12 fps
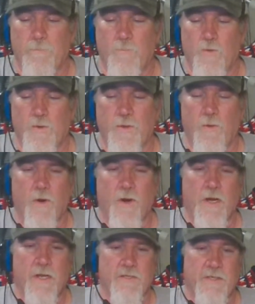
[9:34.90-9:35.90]
with the
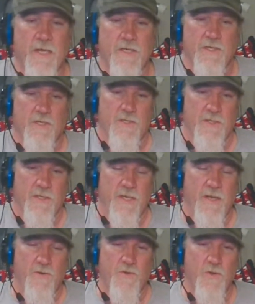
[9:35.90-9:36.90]
organization,
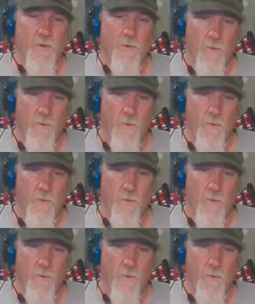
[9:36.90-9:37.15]
two